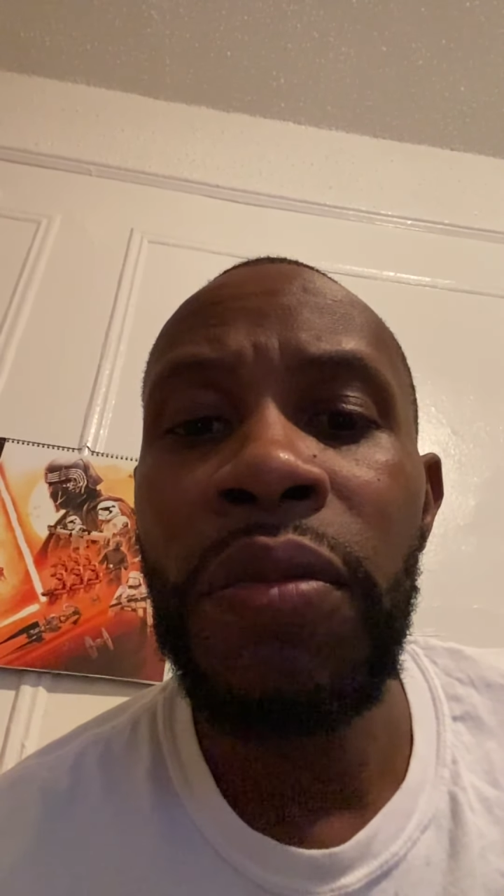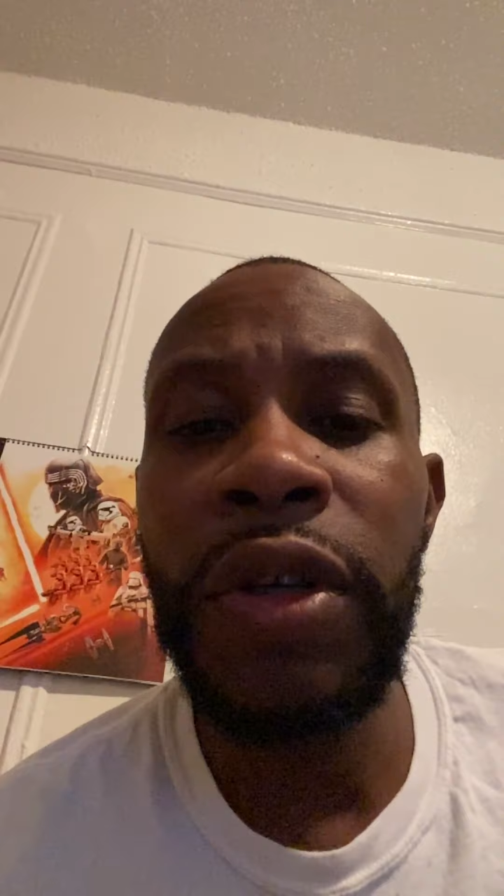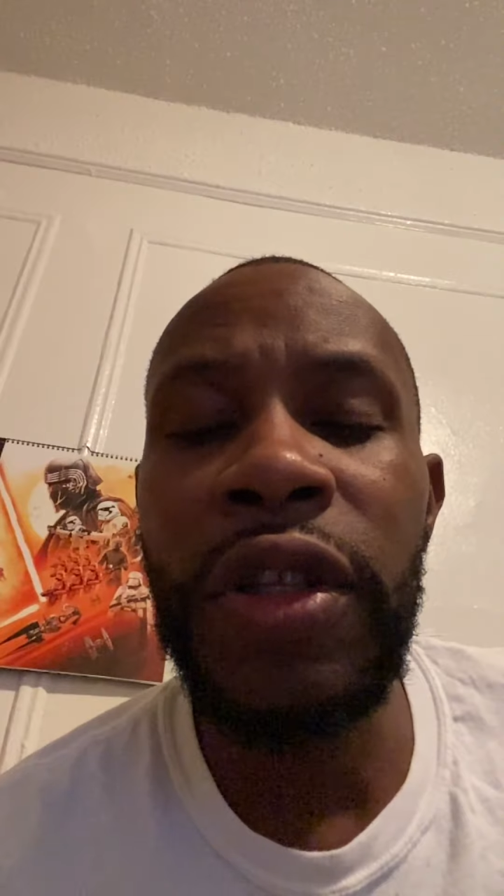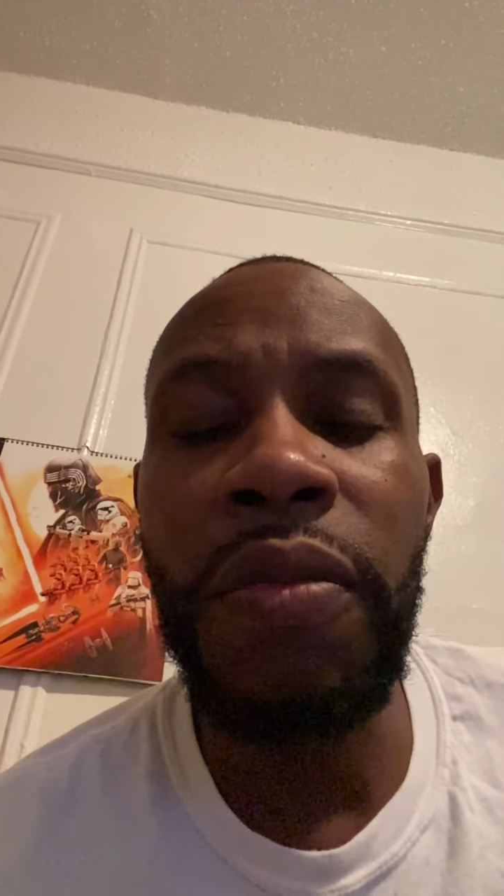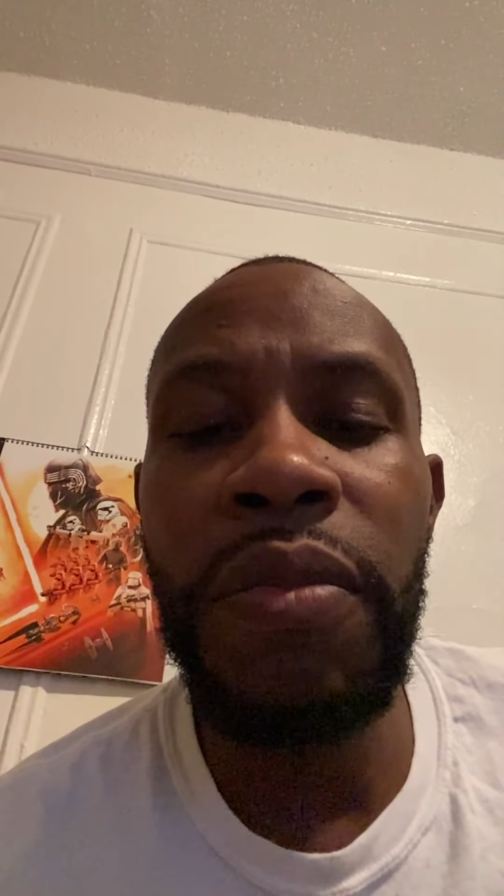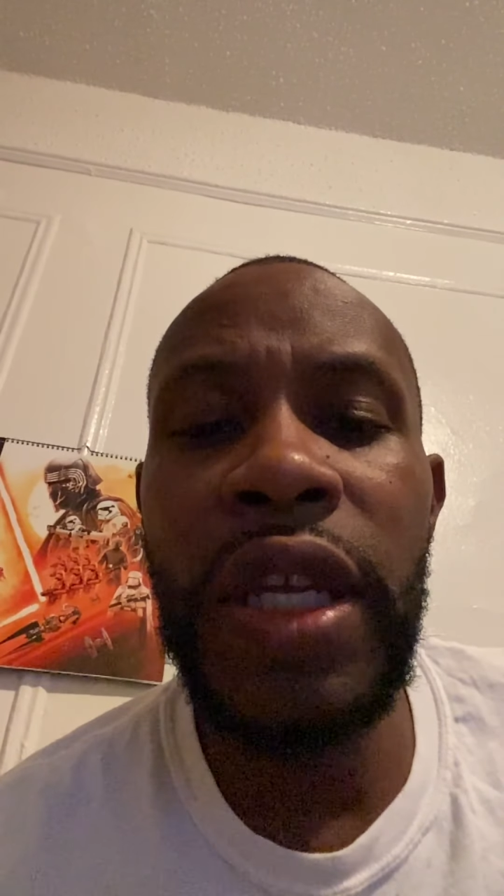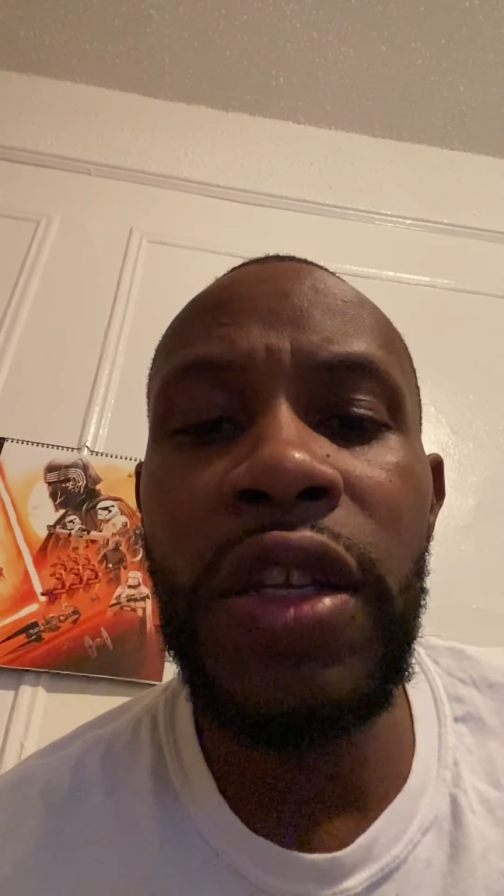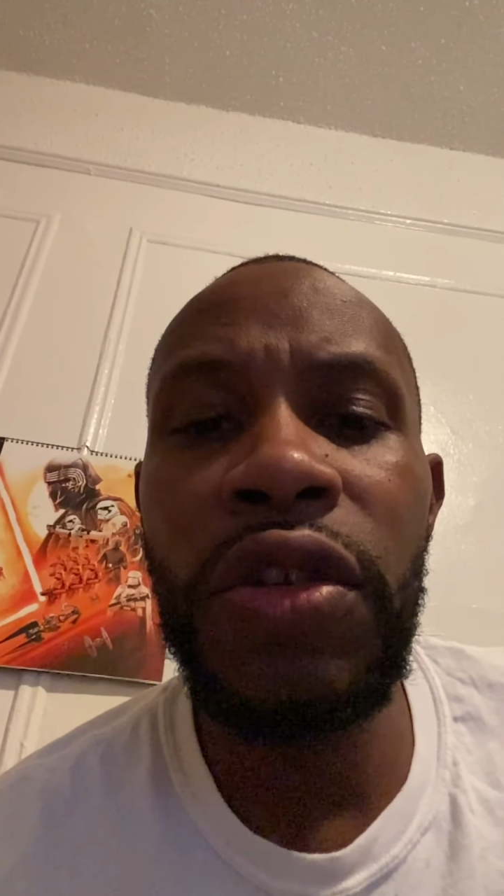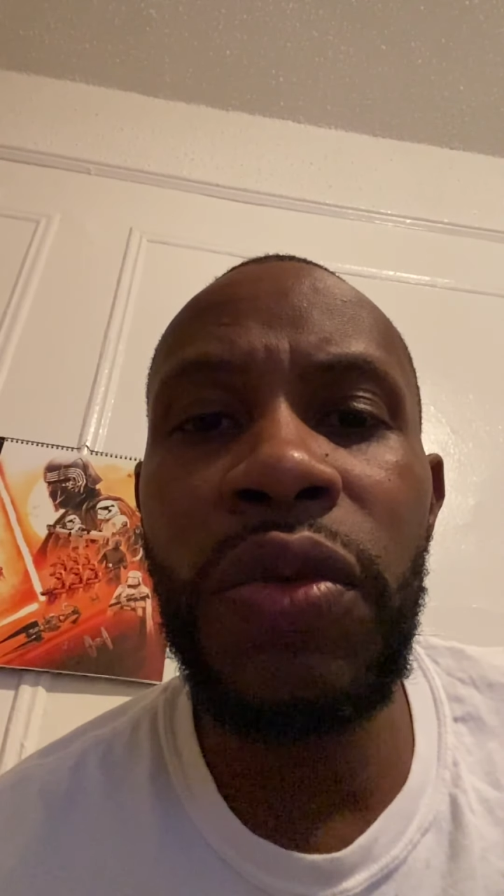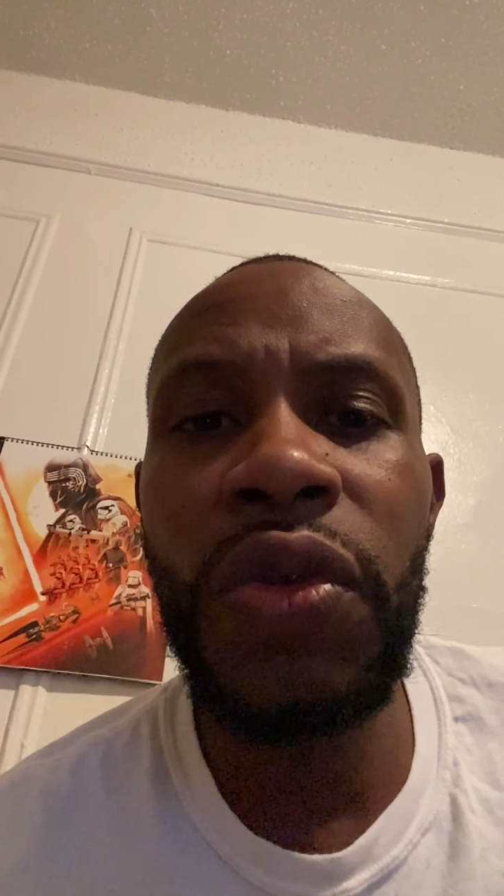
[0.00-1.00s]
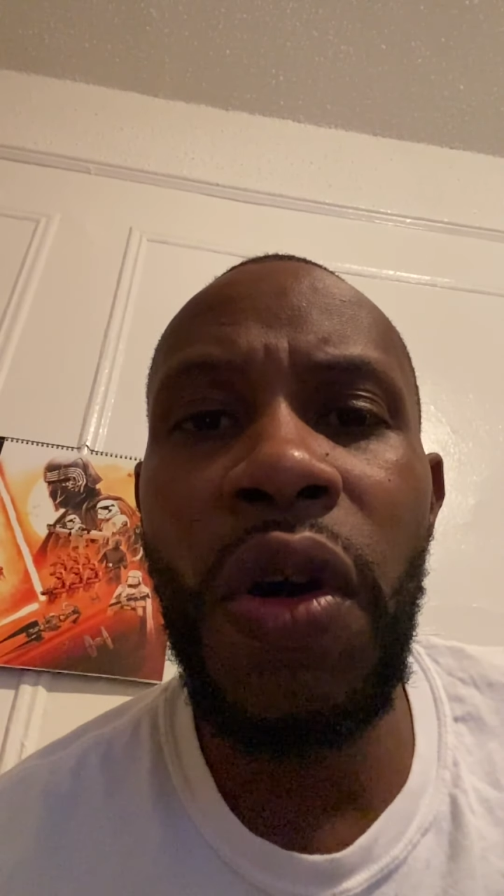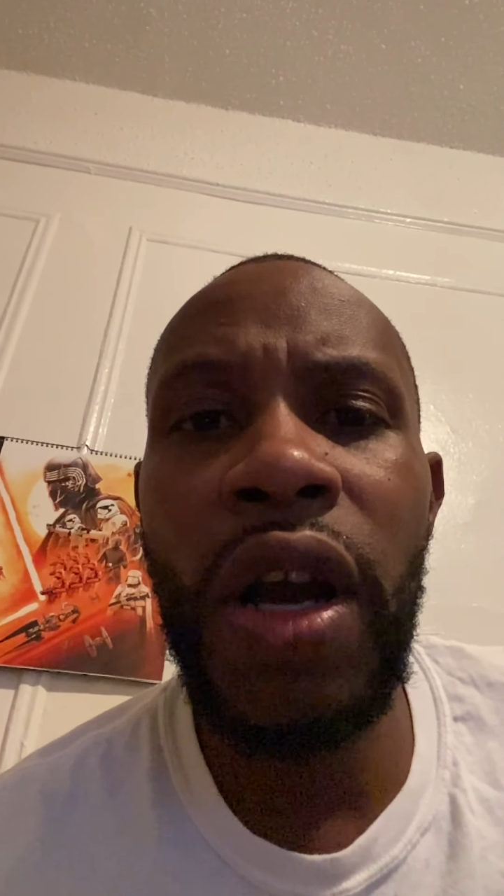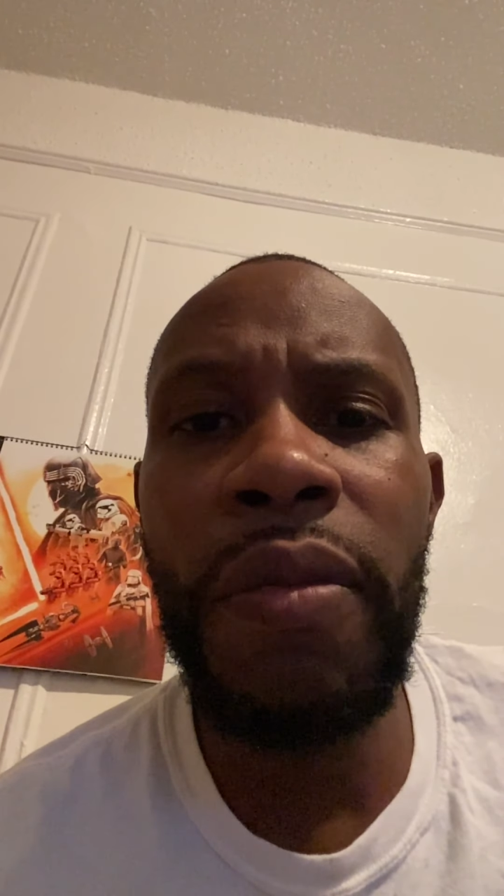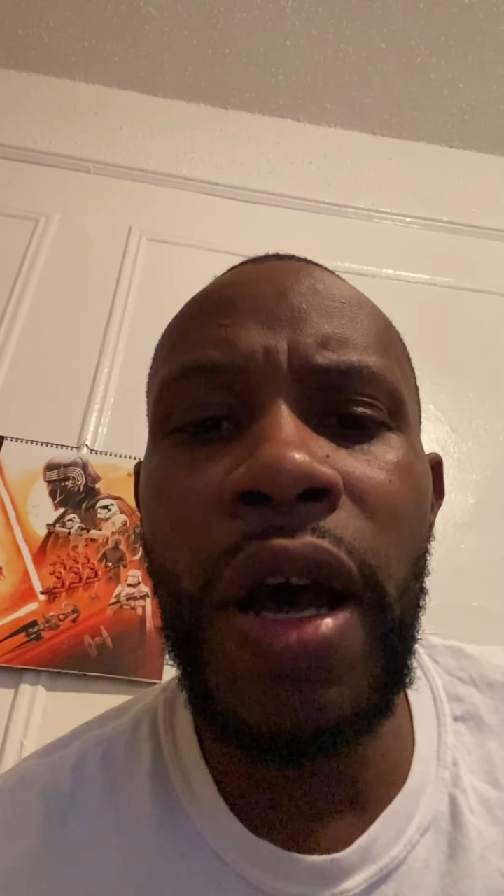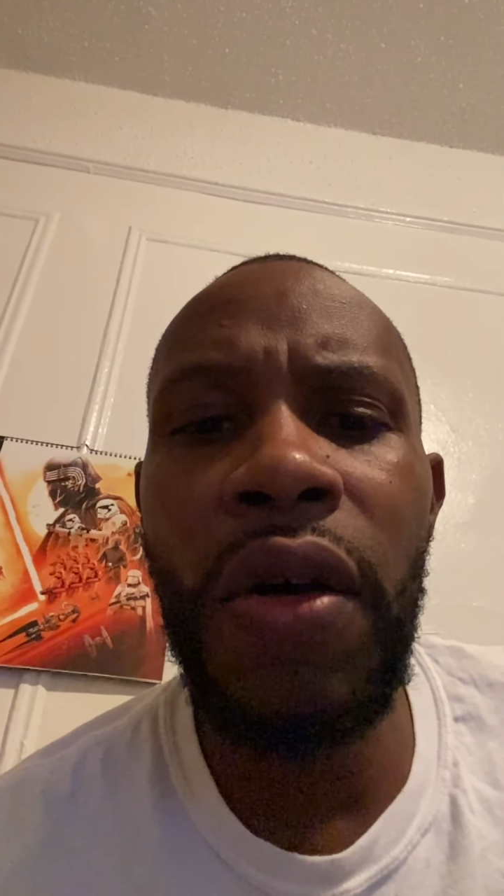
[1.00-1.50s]
But the minute you
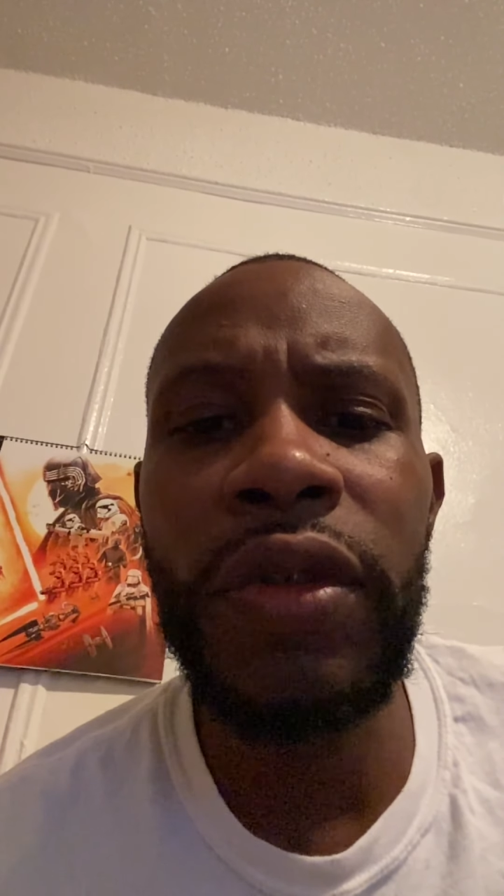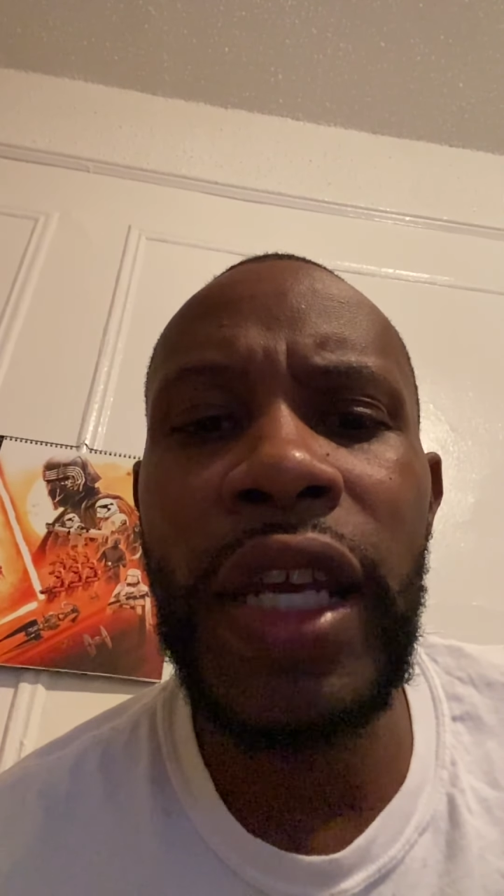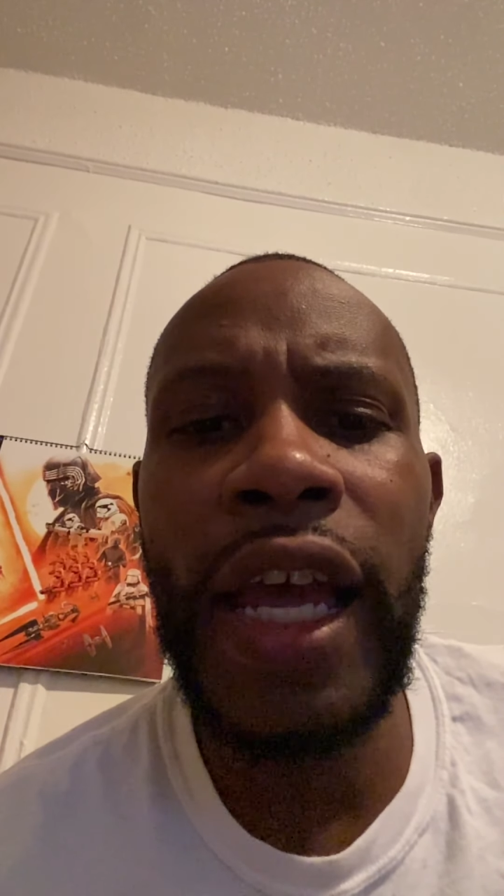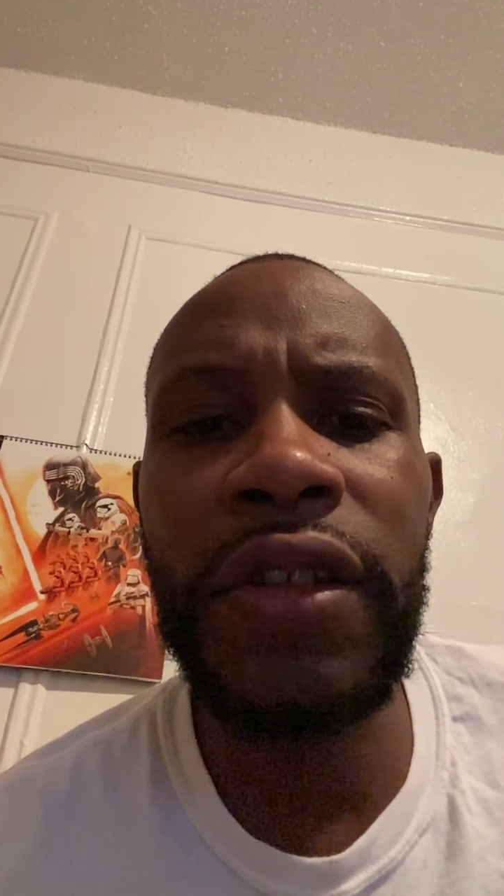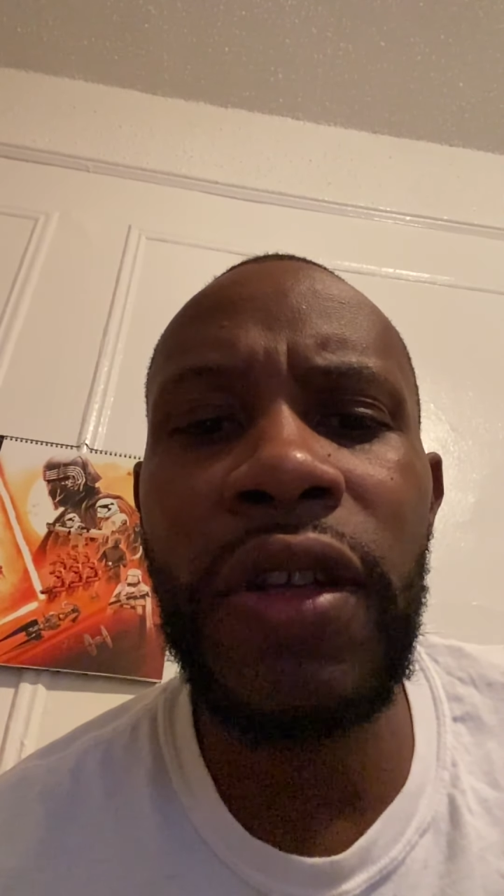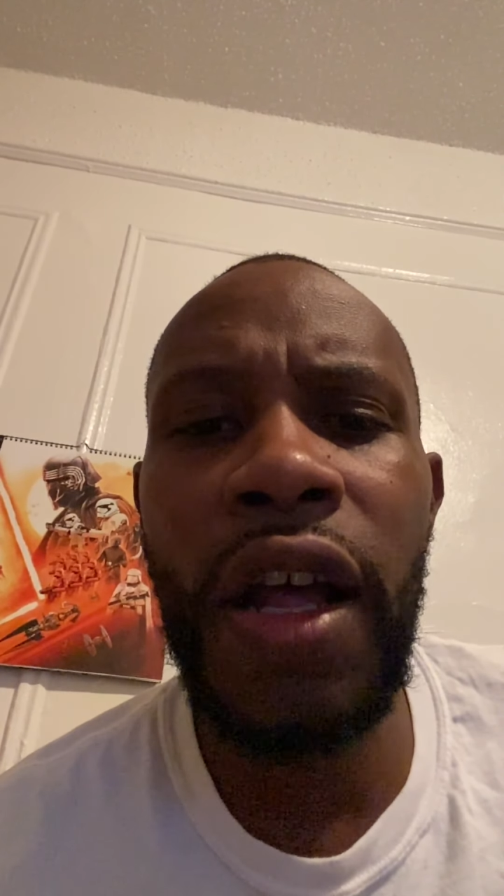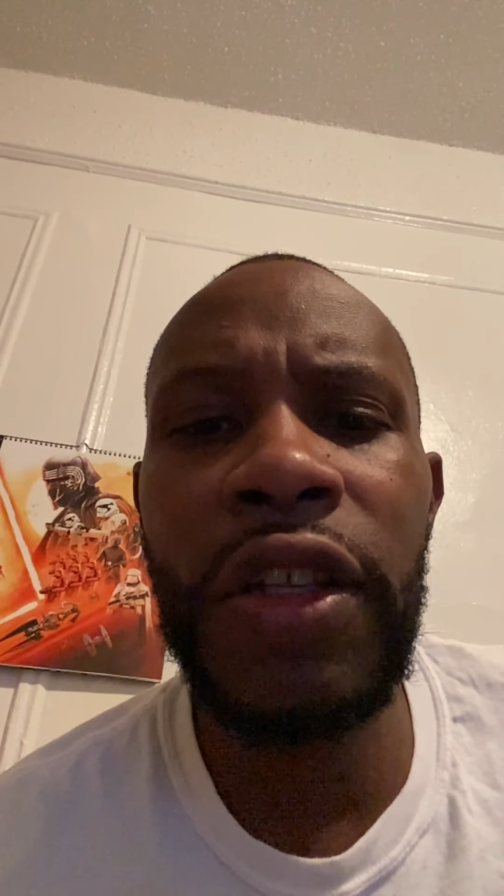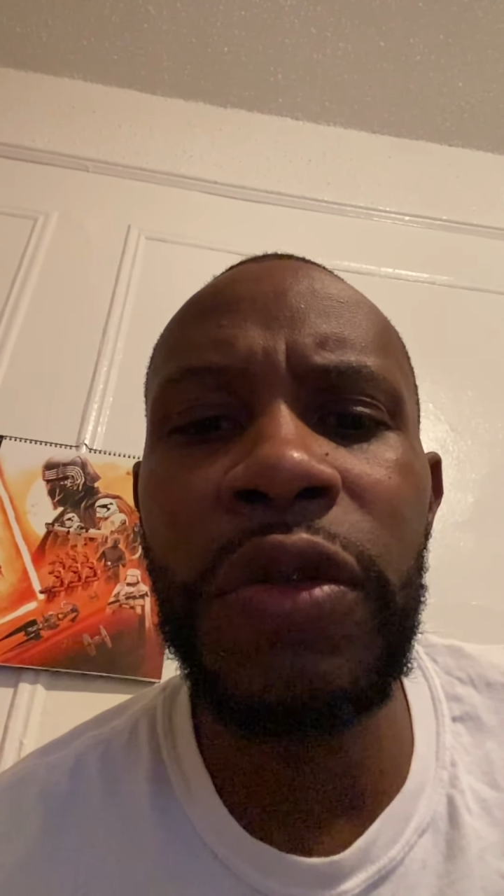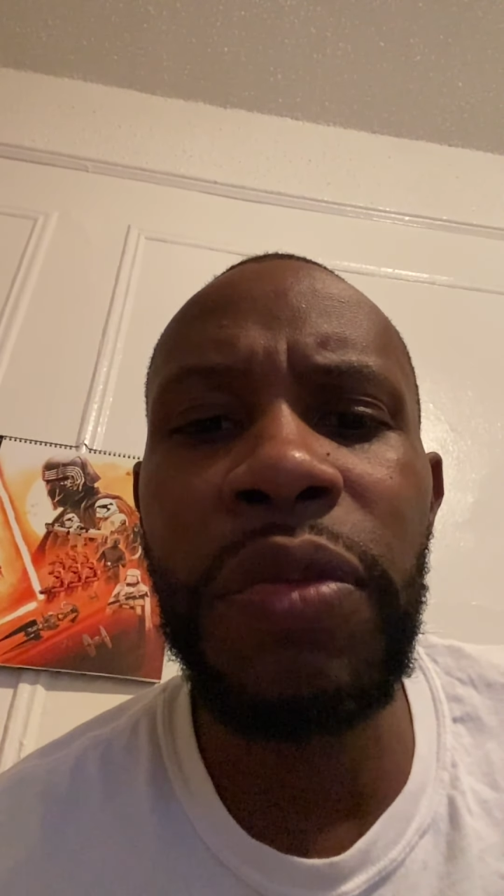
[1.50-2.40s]
talk about tax dollars